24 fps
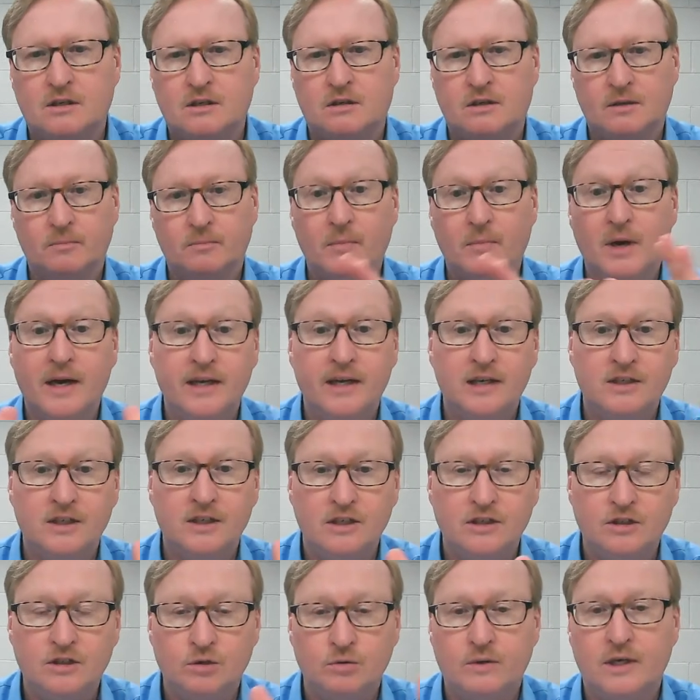on my
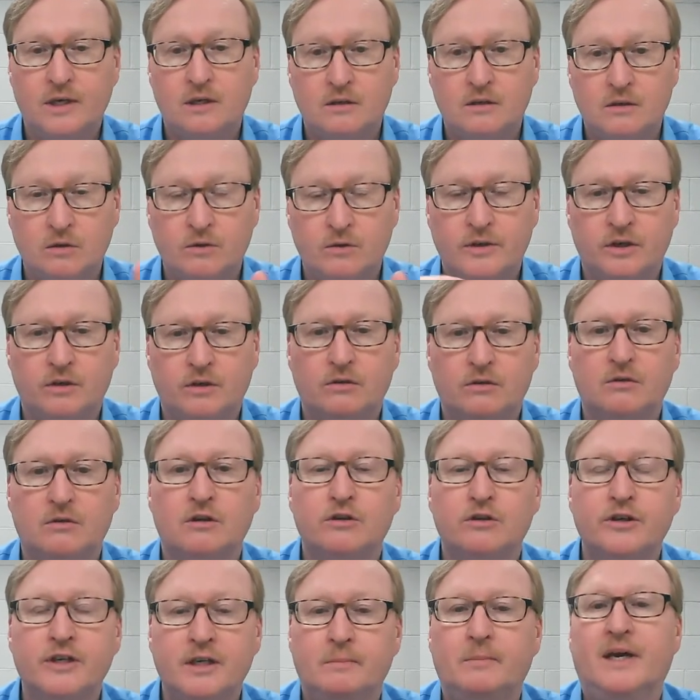D2L or your
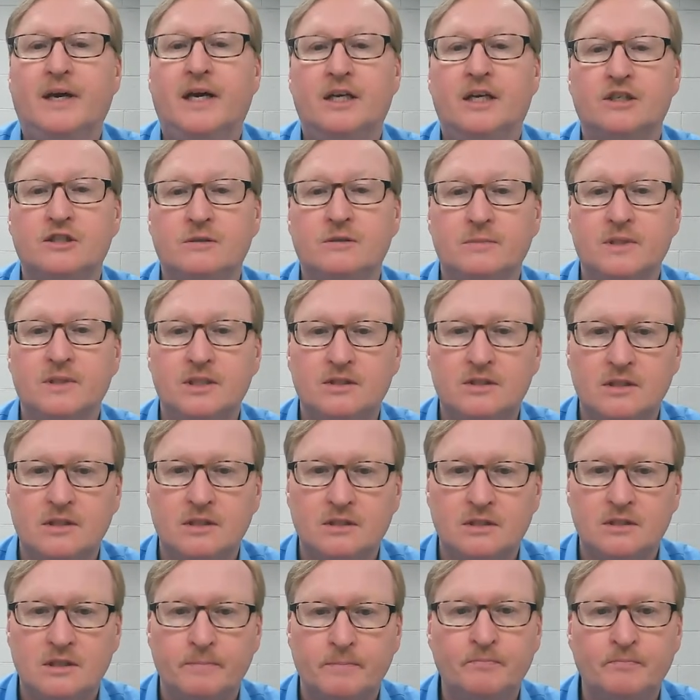learning management
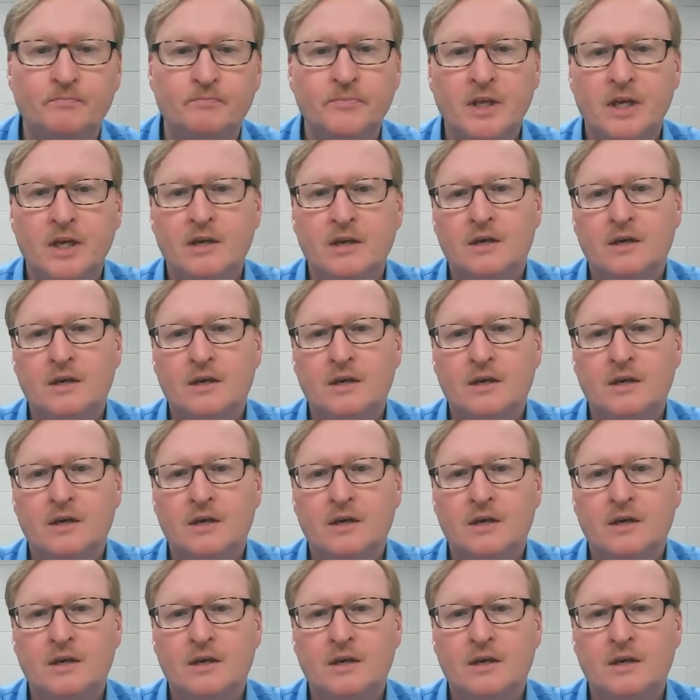system,